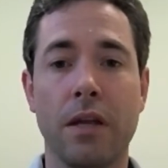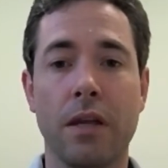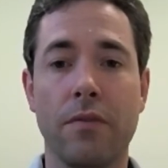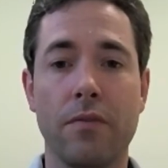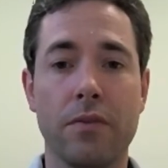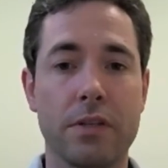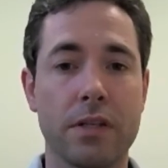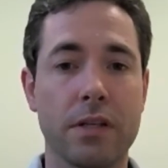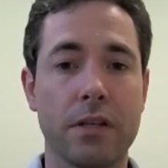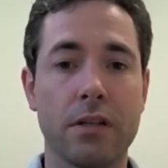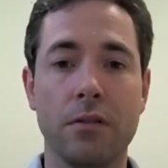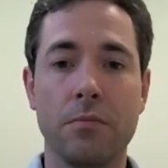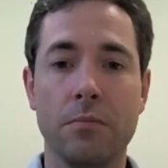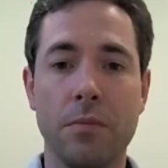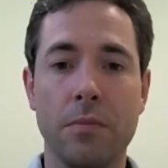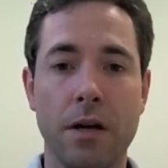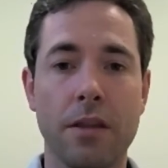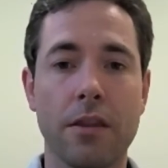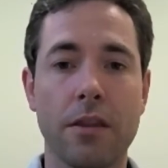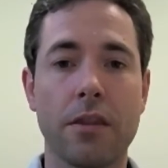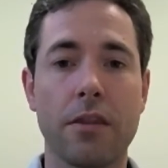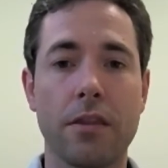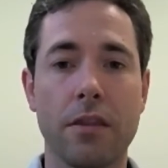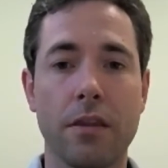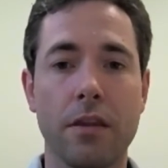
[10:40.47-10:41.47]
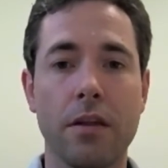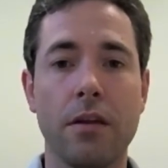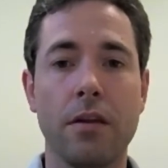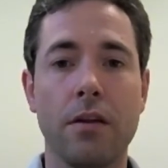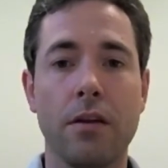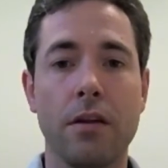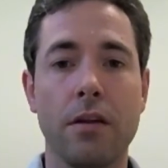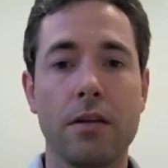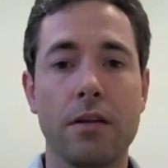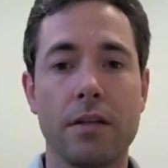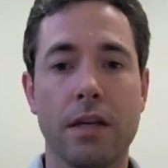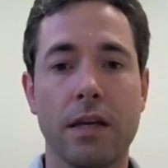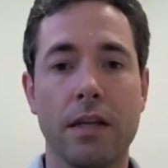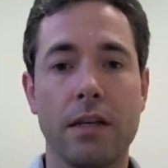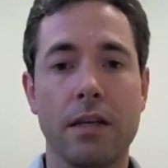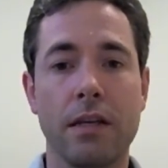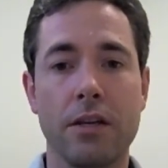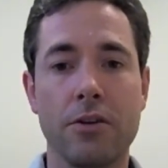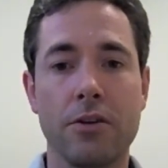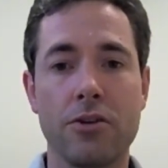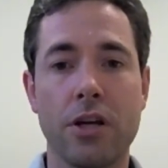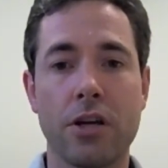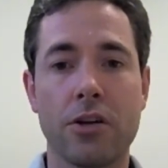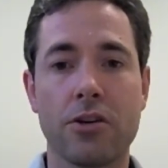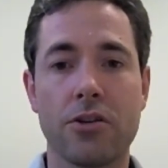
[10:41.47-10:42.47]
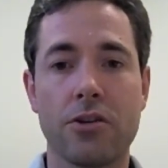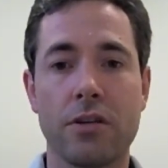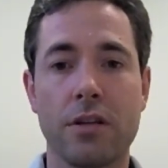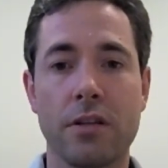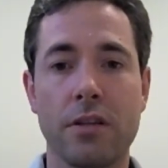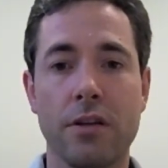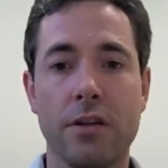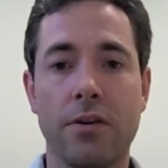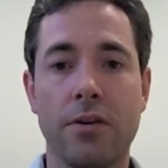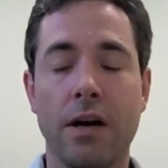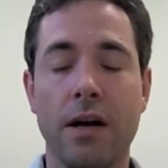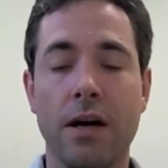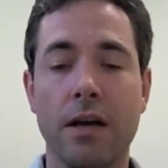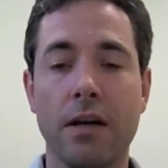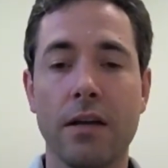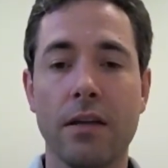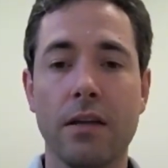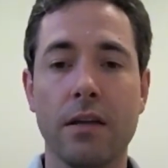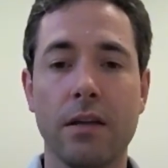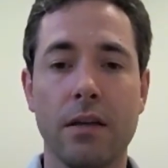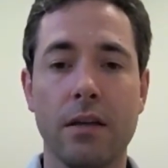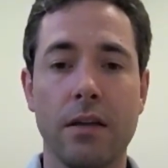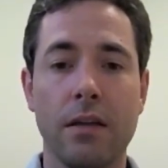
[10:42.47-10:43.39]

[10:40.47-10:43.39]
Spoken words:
every single month to get an injection in their eye,